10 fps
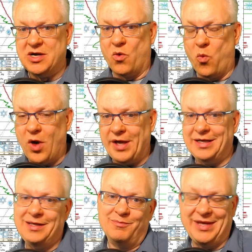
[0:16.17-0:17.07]
what
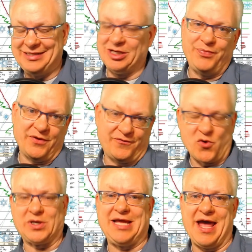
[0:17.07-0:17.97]
makes up the
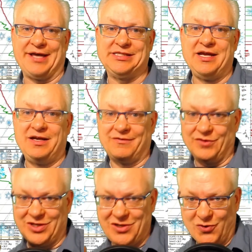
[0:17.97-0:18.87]
forecast for
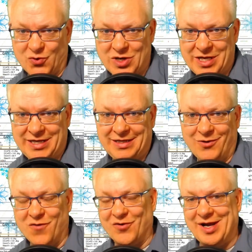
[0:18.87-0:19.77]
you
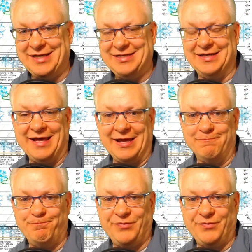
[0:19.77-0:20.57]
overnight tonight.